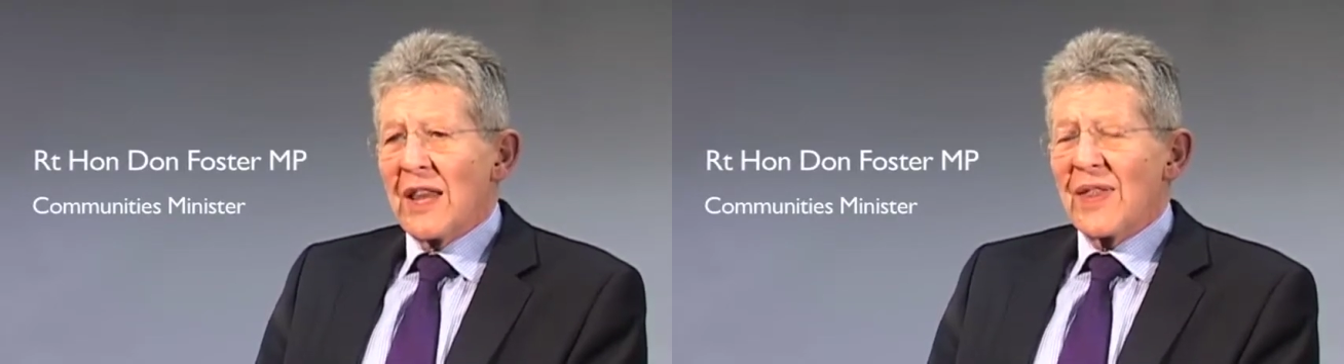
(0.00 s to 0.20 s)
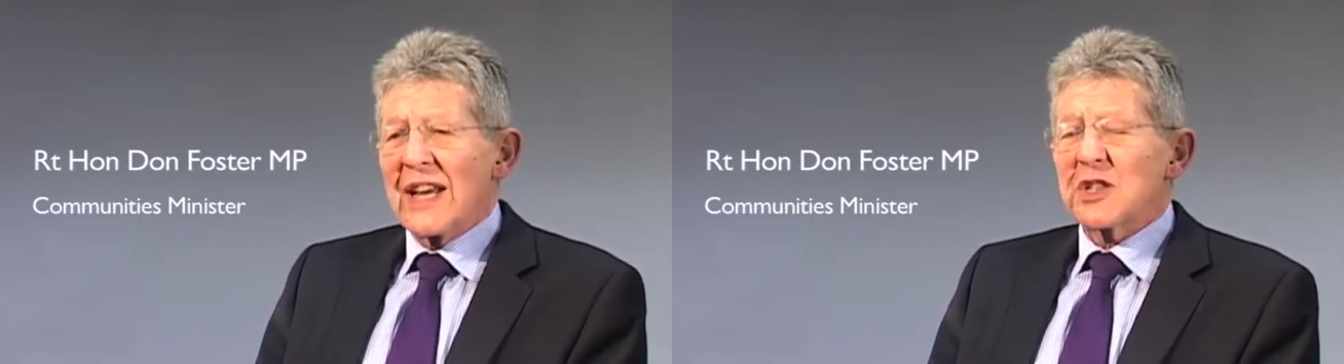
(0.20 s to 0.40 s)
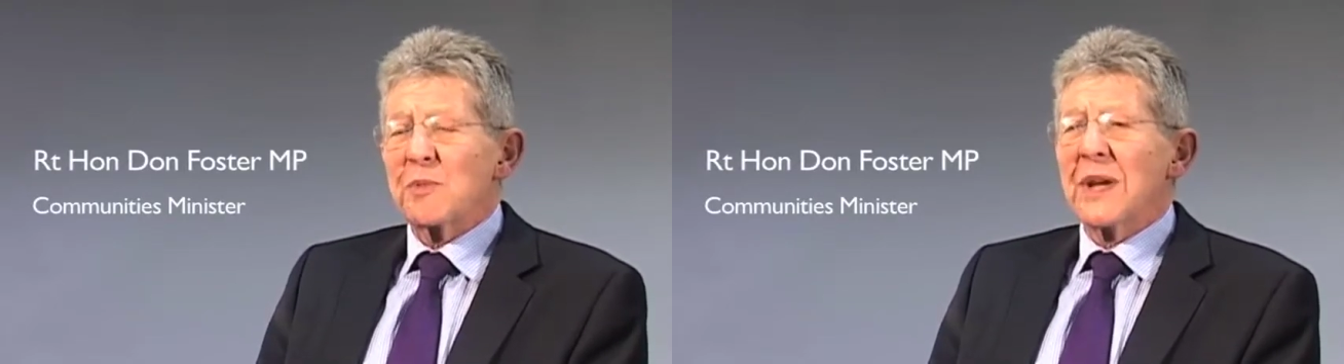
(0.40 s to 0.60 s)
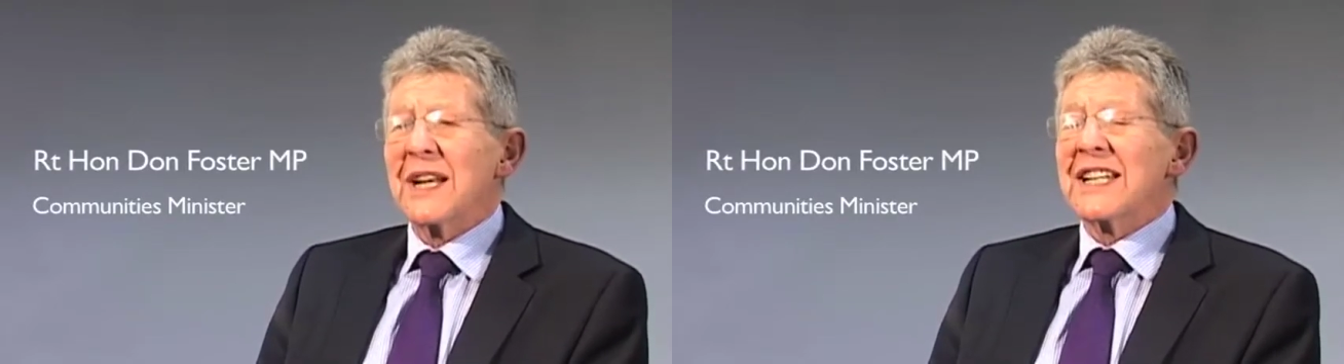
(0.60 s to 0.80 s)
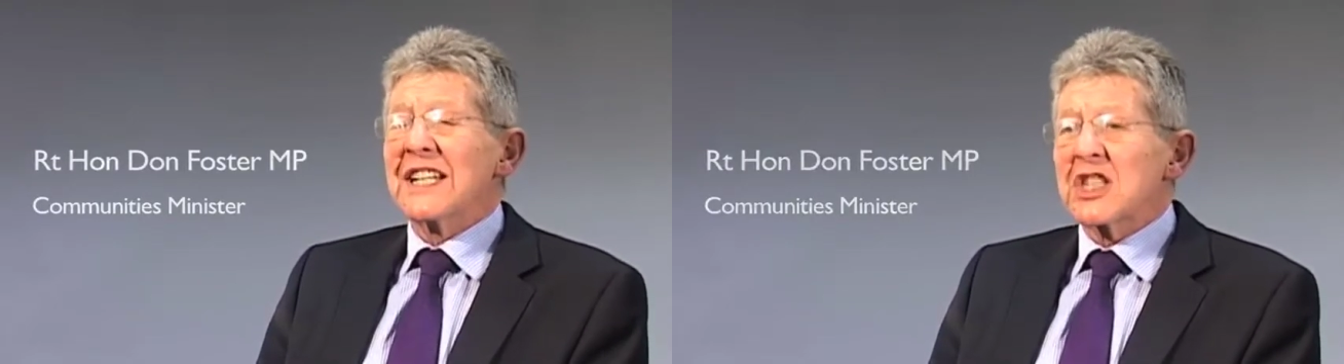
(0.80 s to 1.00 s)
that's
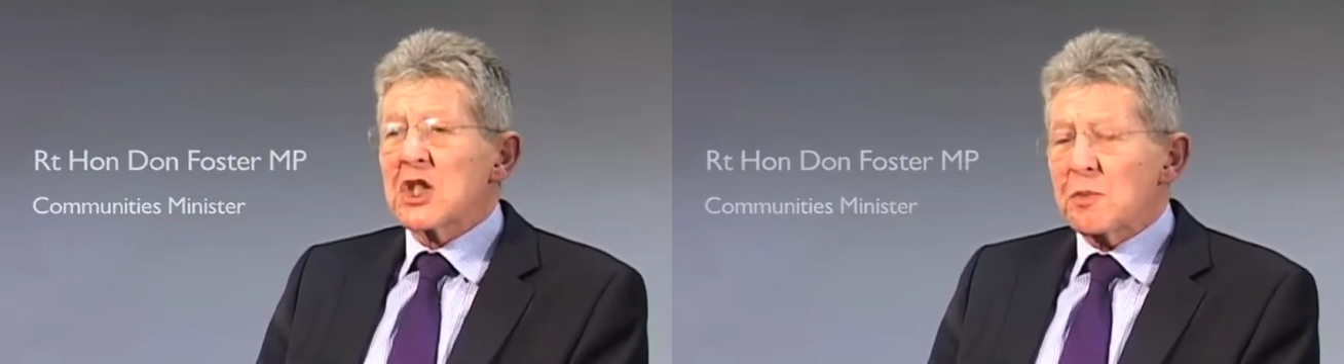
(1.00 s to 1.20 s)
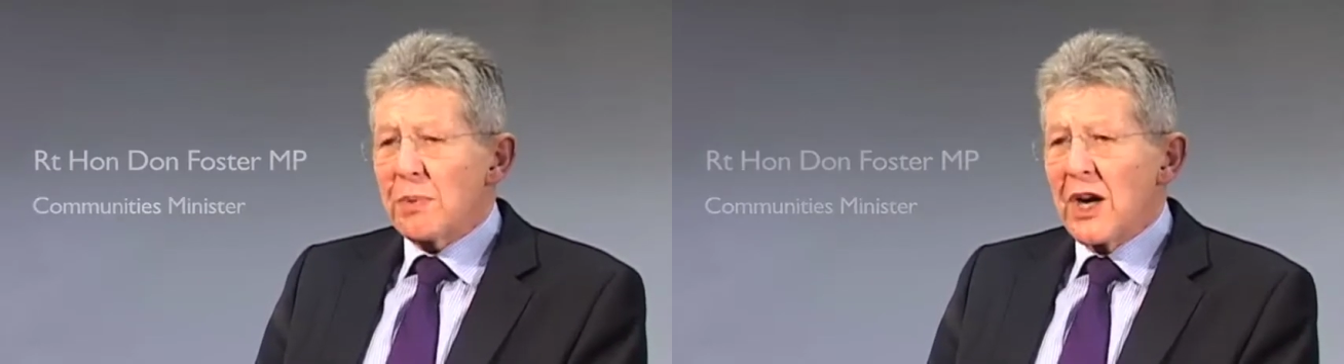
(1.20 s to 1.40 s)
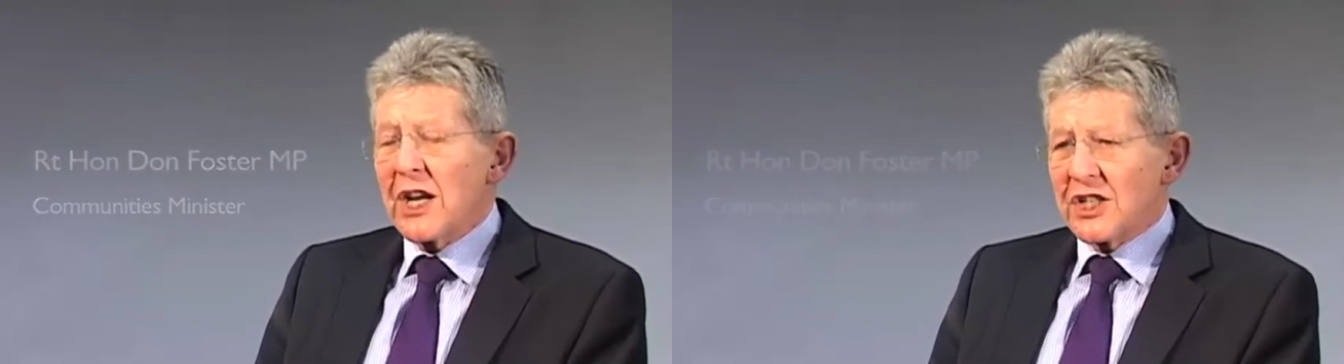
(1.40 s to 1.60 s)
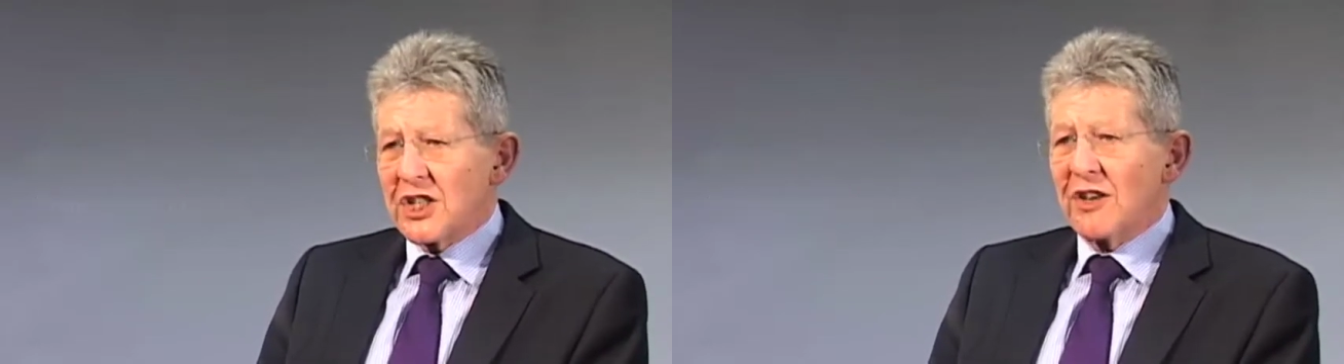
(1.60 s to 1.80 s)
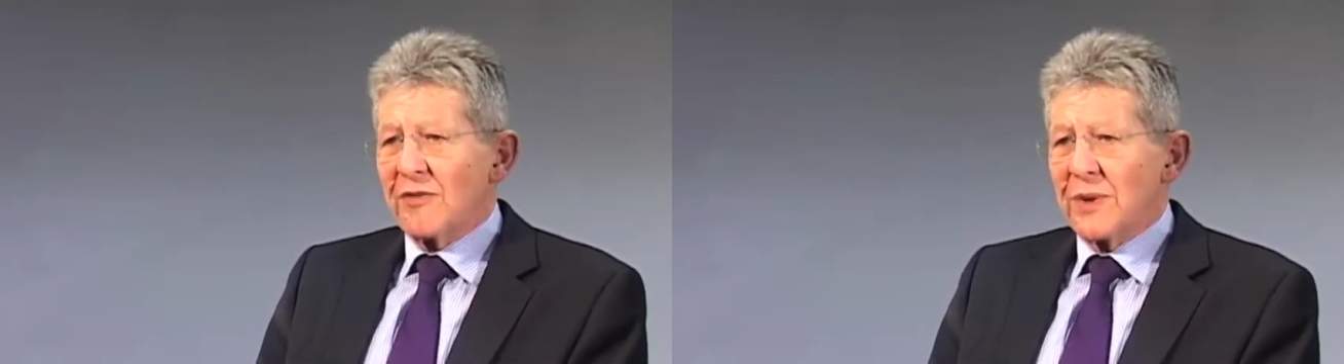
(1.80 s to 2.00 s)
been despite
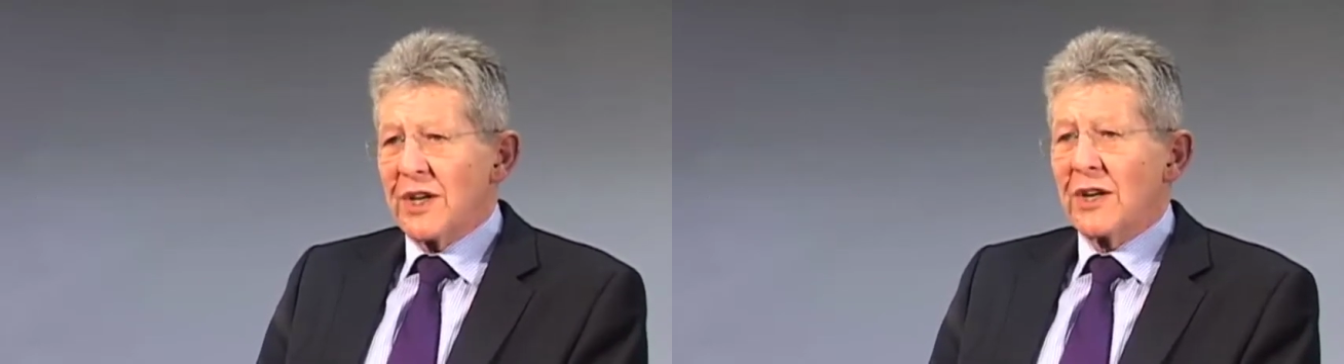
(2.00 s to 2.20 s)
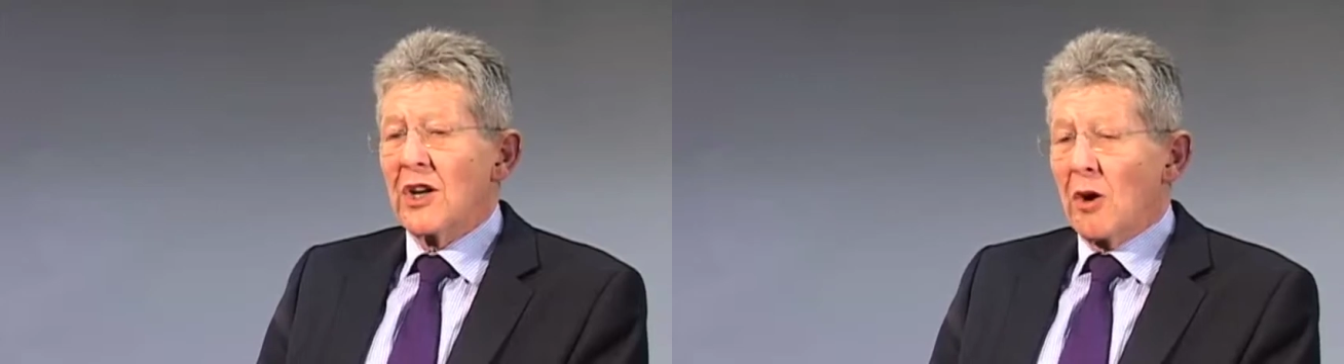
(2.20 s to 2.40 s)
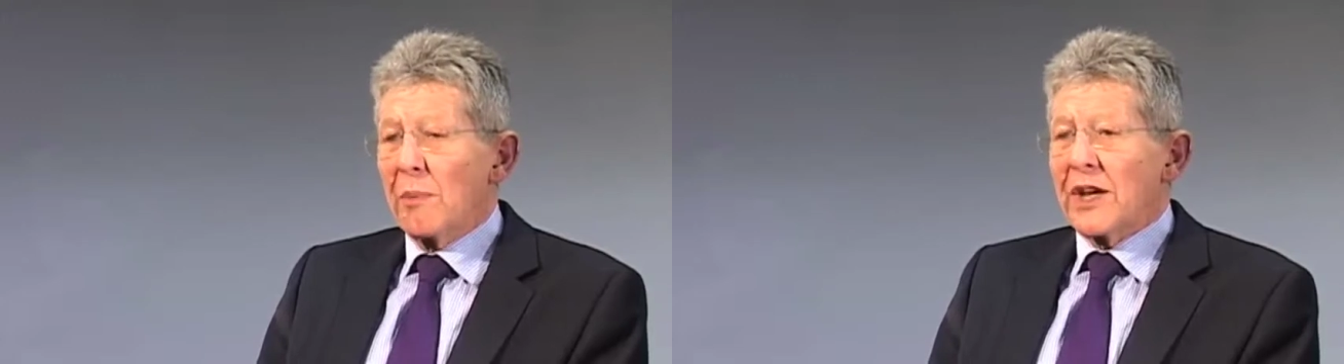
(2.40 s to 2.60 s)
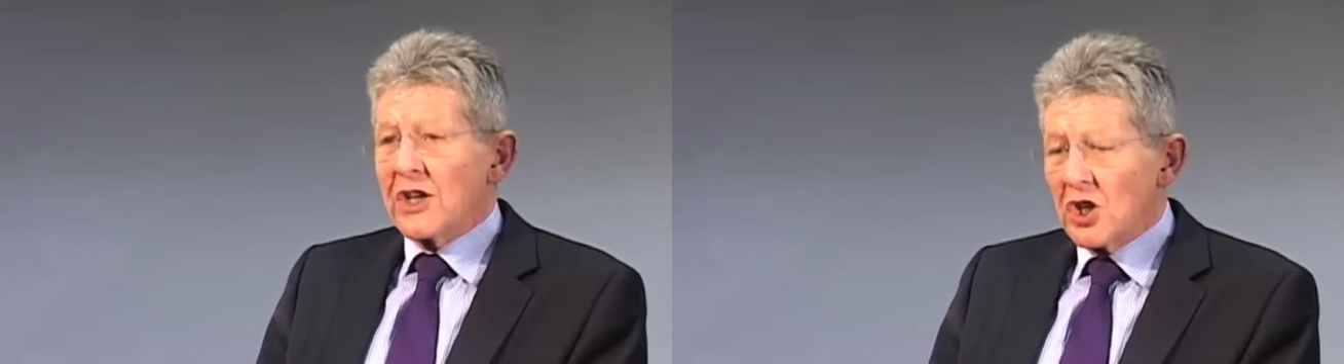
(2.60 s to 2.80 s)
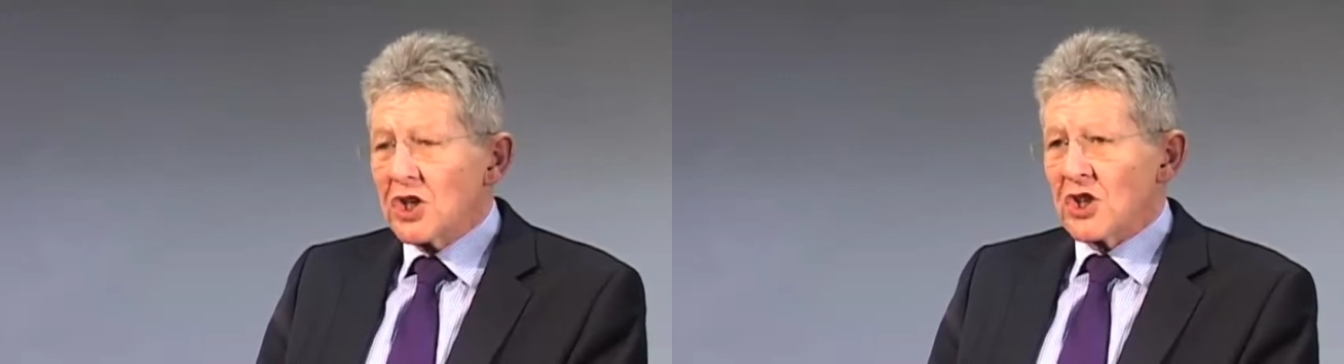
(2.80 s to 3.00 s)
government, not
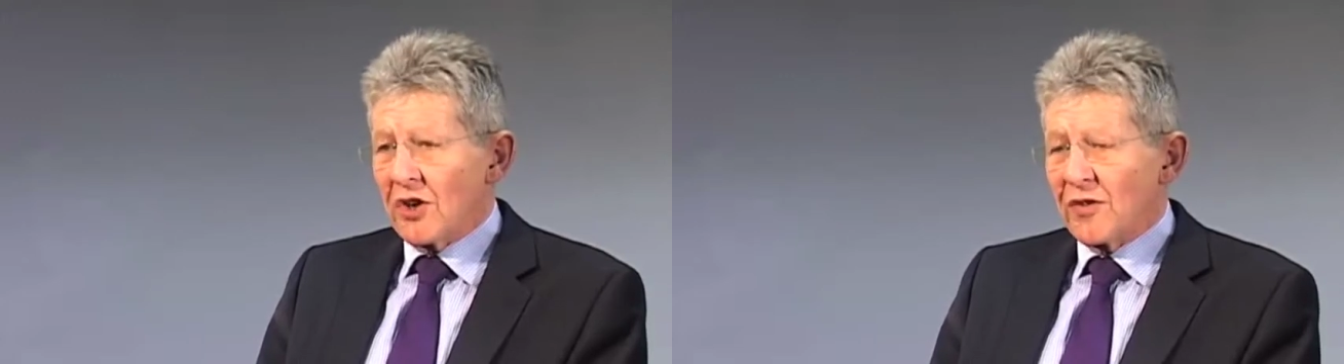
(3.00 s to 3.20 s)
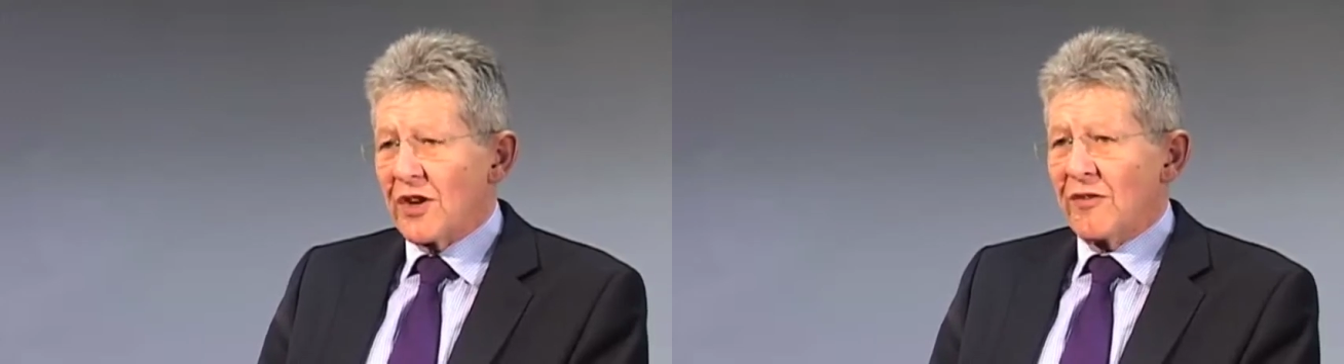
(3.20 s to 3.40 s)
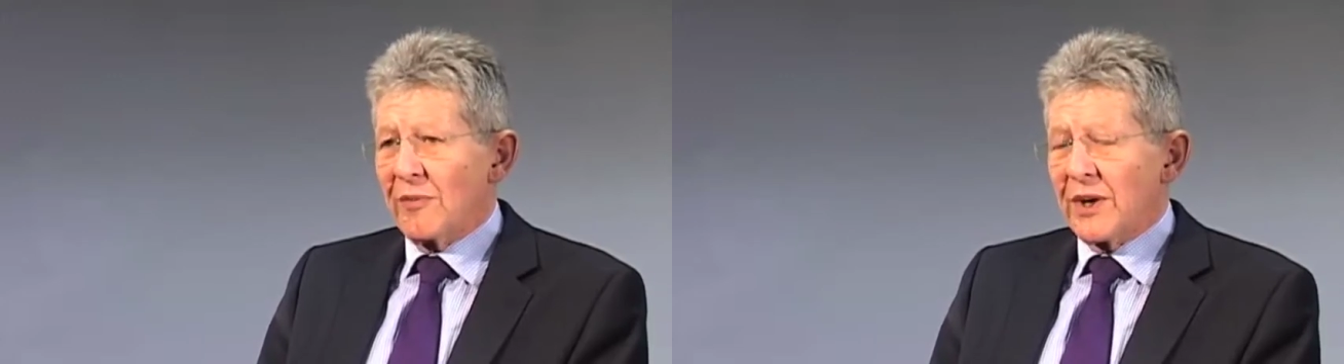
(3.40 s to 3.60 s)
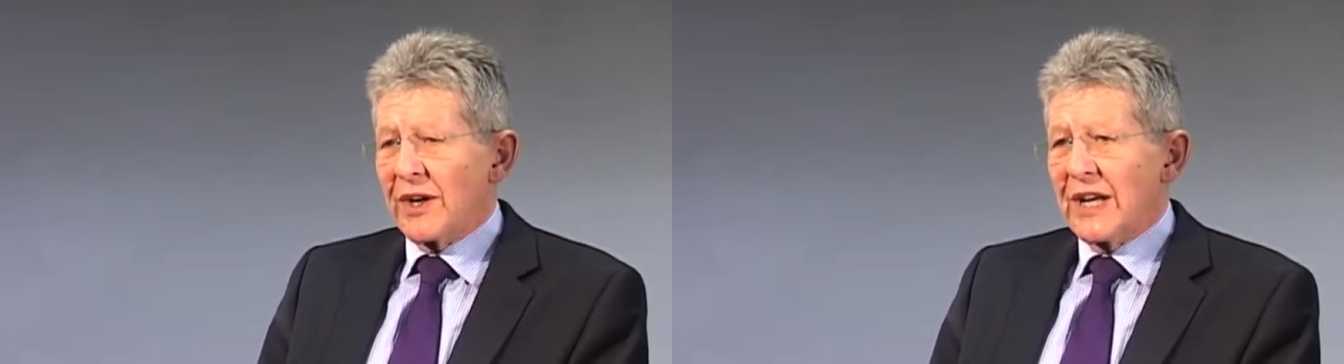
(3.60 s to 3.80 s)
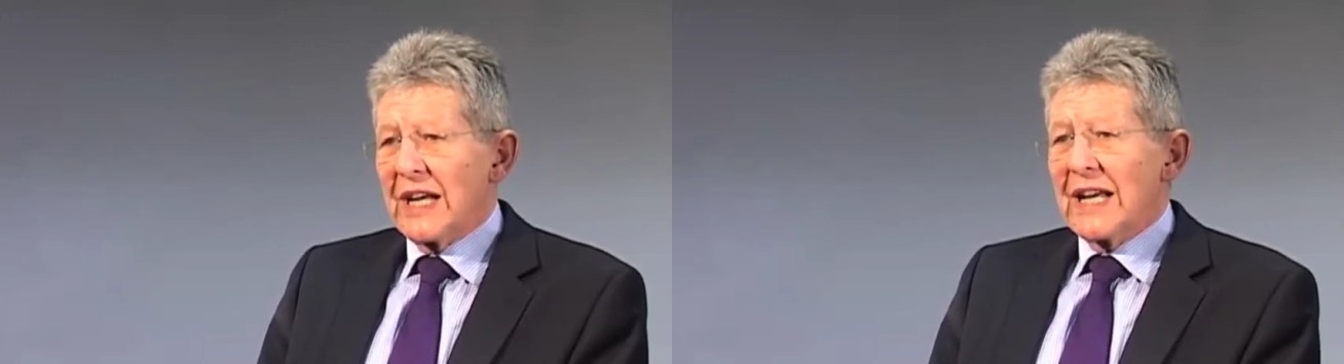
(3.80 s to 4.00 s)
because of government.